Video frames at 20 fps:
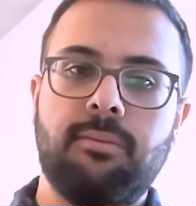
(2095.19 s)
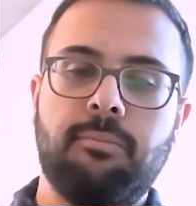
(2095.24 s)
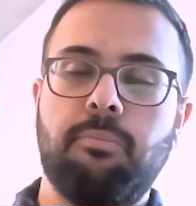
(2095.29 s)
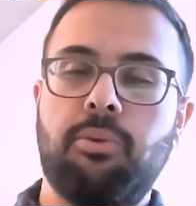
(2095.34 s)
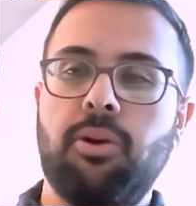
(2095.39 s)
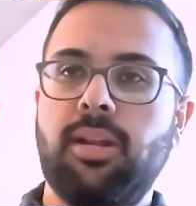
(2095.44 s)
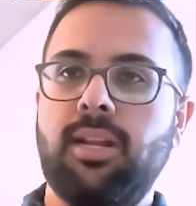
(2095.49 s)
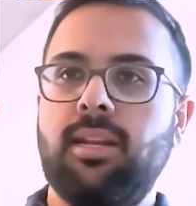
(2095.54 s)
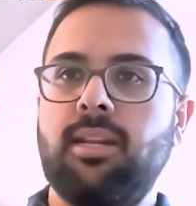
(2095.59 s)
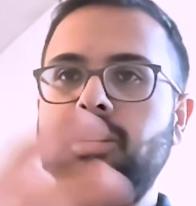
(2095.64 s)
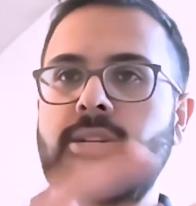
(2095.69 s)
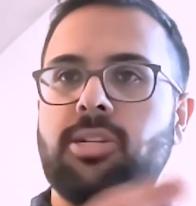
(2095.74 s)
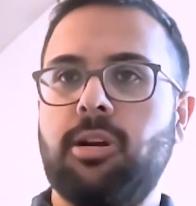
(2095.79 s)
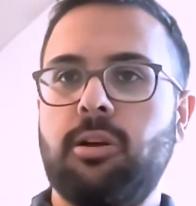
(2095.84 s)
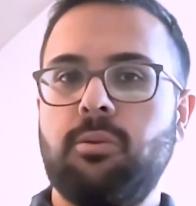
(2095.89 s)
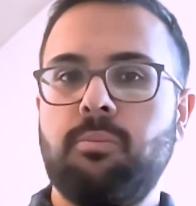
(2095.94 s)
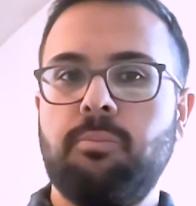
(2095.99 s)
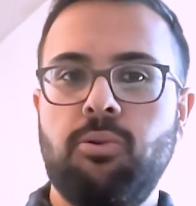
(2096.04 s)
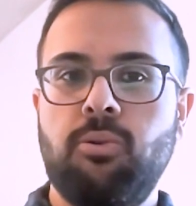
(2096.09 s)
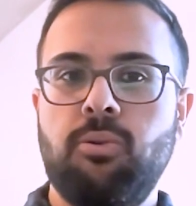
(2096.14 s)
put it in a
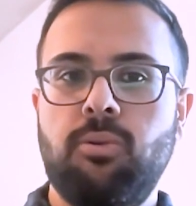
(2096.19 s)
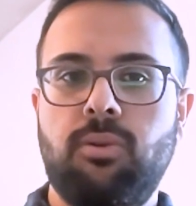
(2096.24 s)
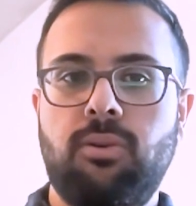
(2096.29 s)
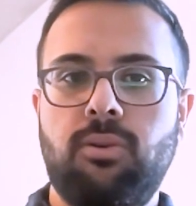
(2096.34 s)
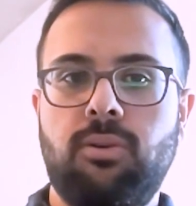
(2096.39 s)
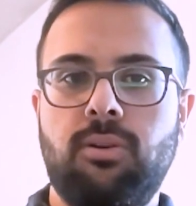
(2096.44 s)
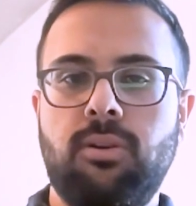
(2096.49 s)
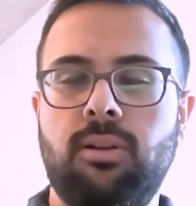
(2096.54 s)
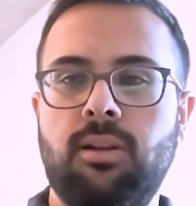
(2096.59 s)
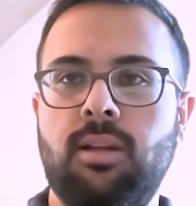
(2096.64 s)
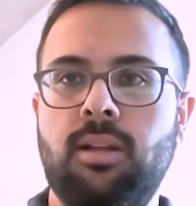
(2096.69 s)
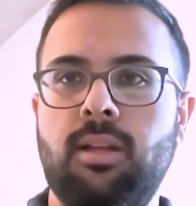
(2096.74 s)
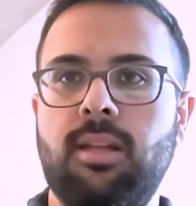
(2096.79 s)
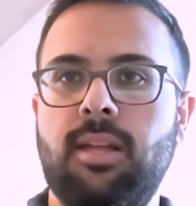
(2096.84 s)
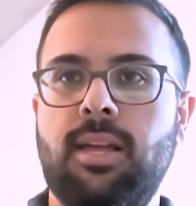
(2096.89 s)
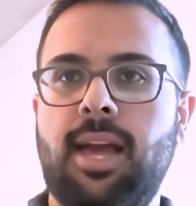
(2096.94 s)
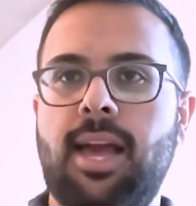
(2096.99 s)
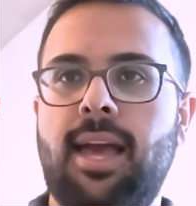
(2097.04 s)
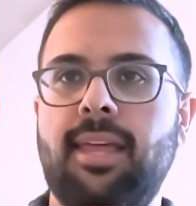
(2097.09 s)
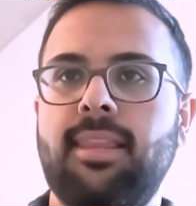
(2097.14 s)
shared pool,
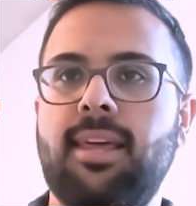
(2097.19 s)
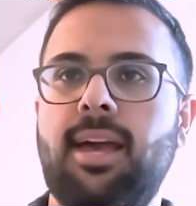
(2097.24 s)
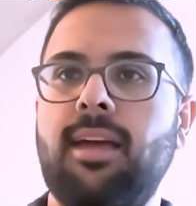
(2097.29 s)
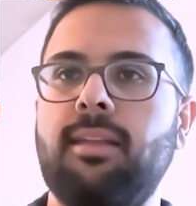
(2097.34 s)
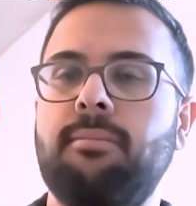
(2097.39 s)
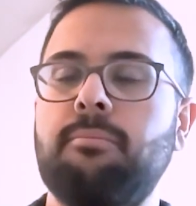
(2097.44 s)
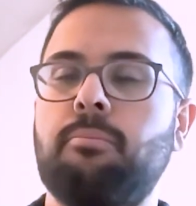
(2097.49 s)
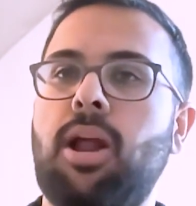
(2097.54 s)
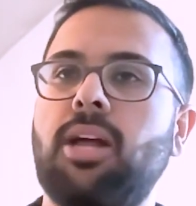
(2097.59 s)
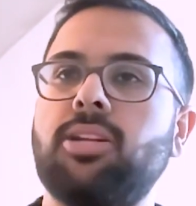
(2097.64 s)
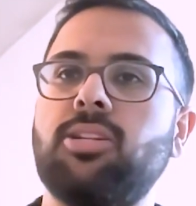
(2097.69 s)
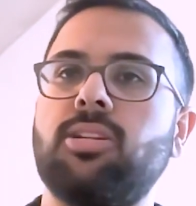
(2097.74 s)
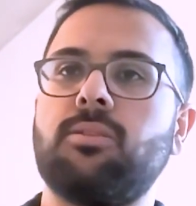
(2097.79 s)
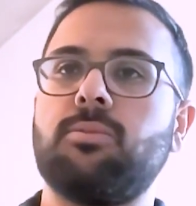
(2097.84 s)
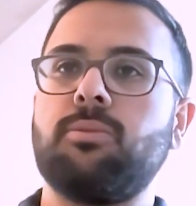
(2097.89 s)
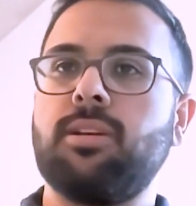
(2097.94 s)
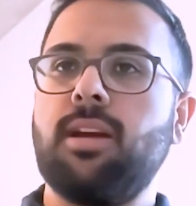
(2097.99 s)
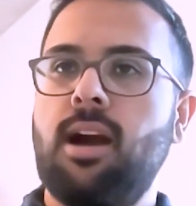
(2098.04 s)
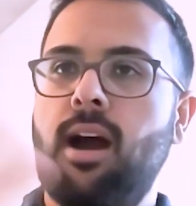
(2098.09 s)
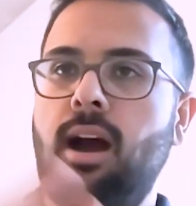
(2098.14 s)
and then projects
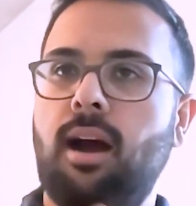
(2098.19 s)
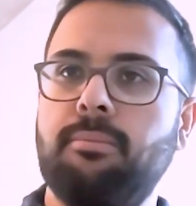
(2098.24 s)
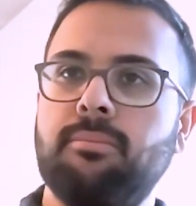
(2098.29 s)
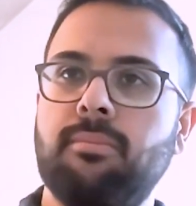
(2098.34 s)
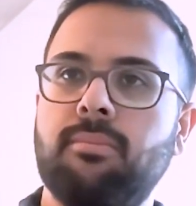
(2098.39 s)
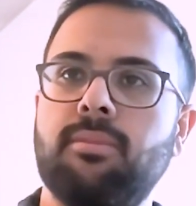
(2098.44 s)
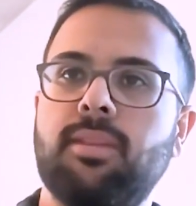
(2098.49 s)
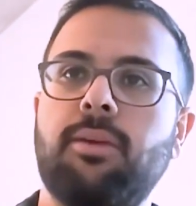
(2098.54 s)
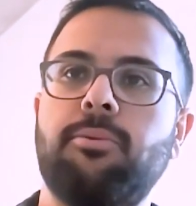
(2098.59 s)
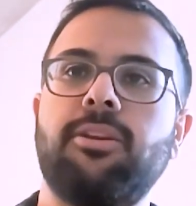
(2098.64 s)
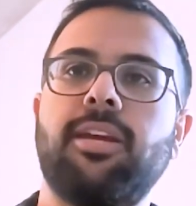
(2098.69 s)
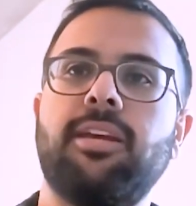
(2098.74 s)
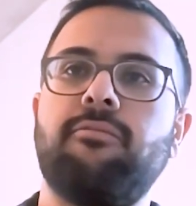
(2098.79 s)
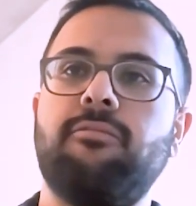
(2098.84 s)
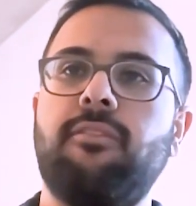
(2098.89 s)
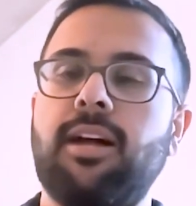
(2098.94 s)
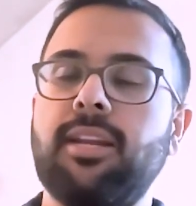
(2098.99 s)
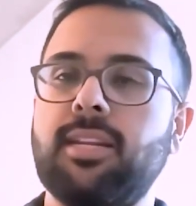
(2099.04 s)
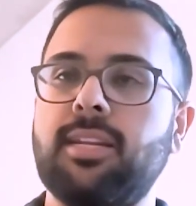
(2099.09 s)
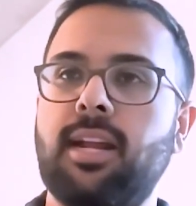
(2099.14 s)
would come, they would get
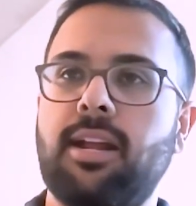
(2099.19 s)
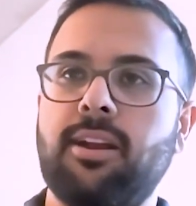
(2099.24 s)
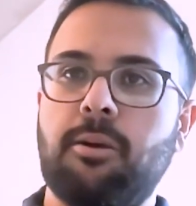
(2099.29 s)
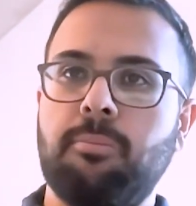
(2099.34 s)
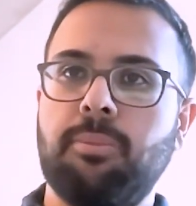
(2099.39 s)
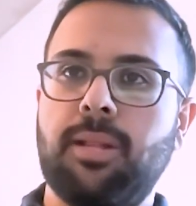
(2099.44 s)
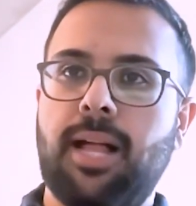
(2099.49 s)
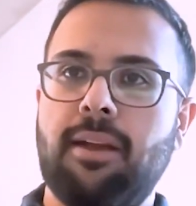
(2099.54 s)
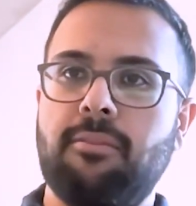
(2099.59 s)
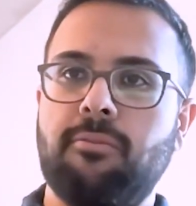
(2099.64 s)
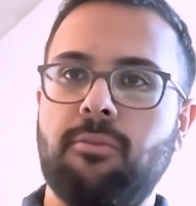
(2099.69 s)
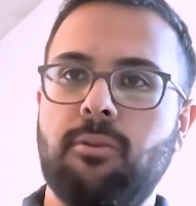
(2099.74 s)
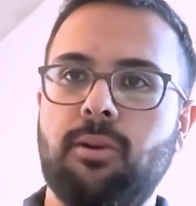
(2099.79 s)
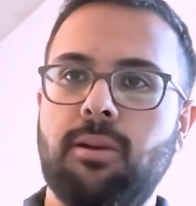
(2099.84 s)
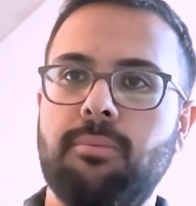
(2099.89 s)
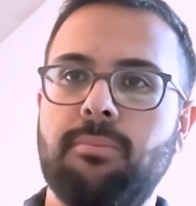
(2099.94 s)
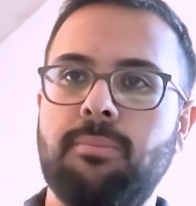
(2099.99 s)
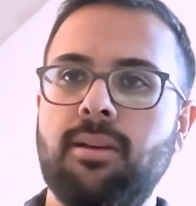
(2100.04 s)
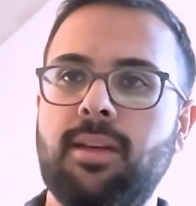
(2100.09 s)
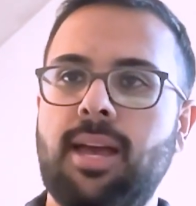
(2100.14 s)
funded on our
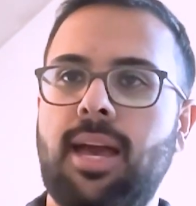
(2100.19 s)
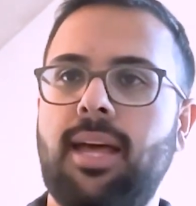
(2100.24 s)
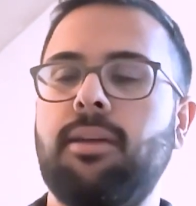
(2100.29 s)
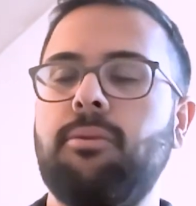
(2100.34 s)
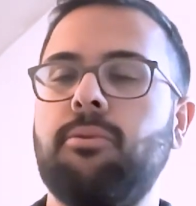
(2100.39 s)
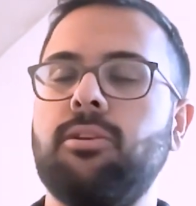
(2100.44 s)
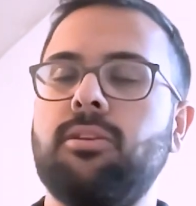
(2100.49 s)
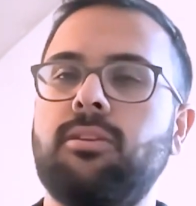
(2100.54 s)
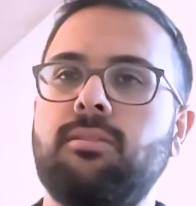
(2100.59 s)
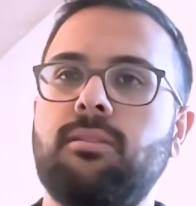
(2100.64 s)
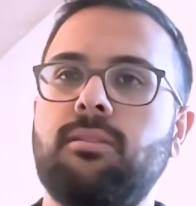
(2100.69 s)
platform, and they would,